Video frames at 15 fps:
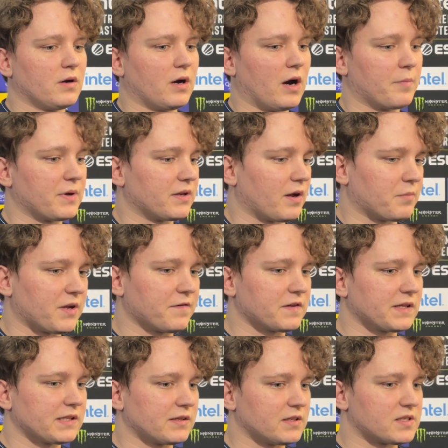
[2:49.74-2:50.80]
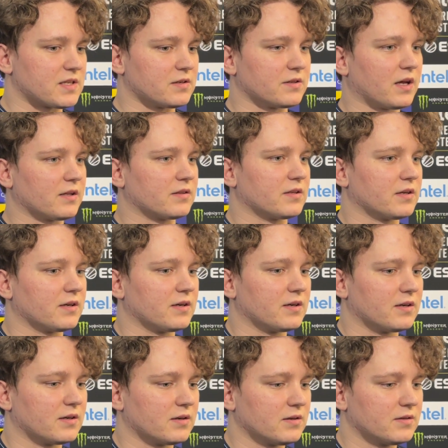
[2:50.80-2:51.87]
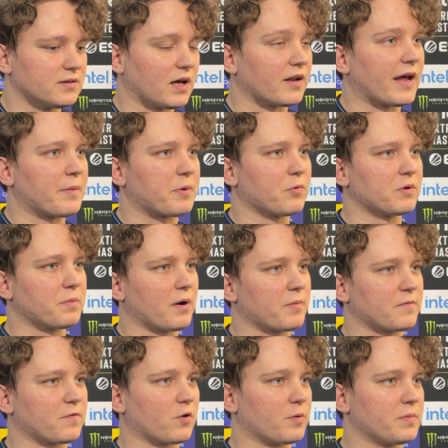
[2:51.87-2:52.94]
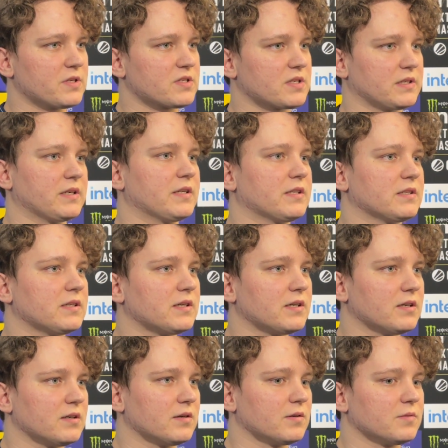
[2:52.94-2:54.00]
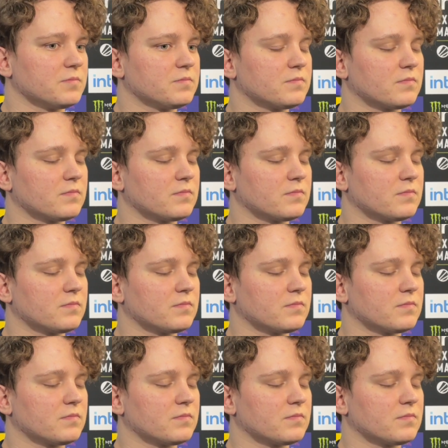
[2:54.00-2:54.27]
I mean, I'm definitely still not happy with my performance, and the